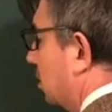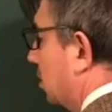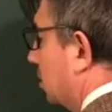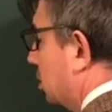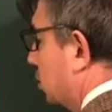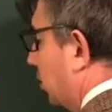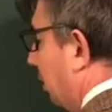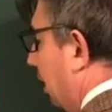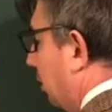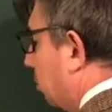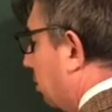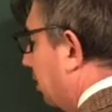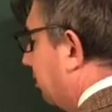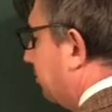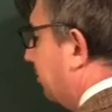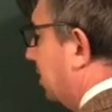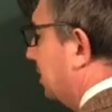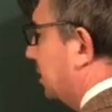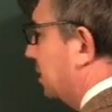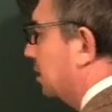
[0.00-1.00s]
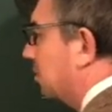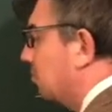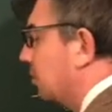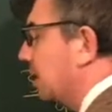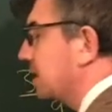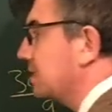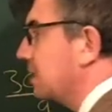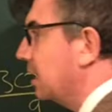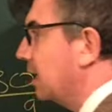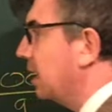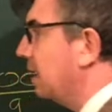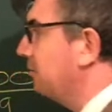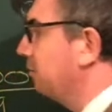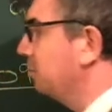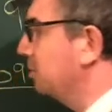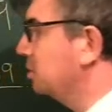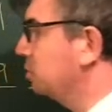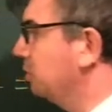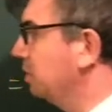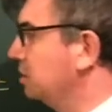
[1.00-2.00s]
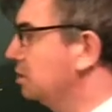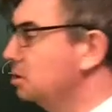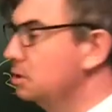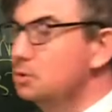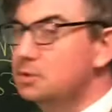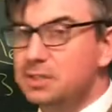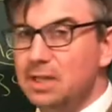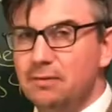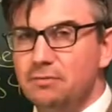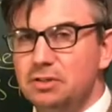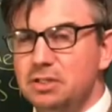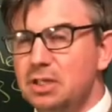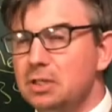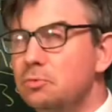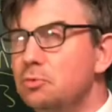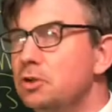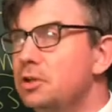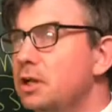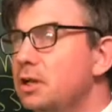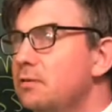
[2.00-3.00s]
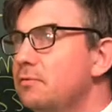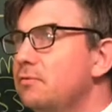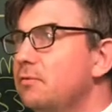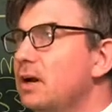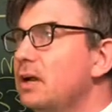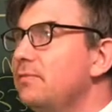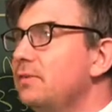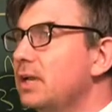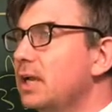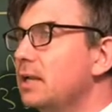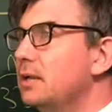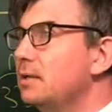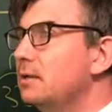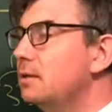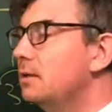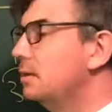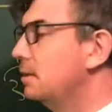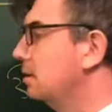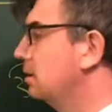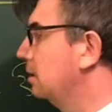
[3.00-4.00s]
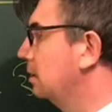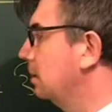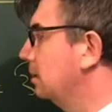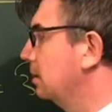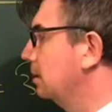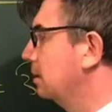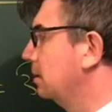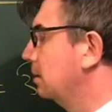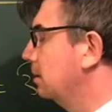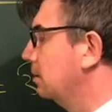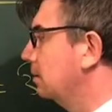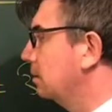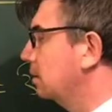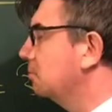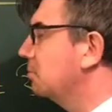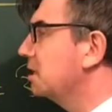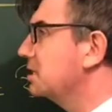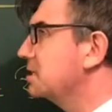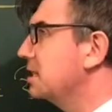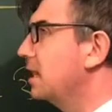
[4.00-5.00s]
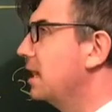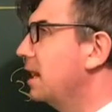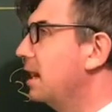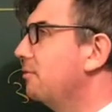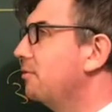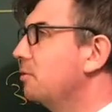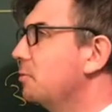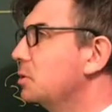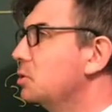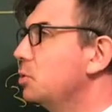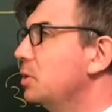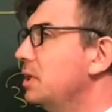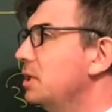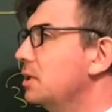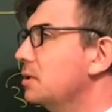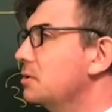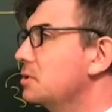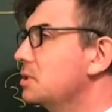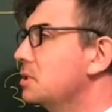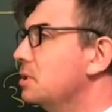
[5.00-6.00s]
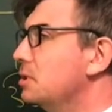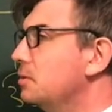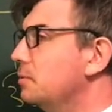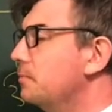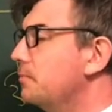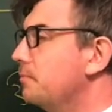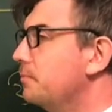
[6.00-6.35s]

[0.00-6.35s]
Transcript: So how do I find the number that's halfway between 270 and 195 again? The number that's halfway between those two.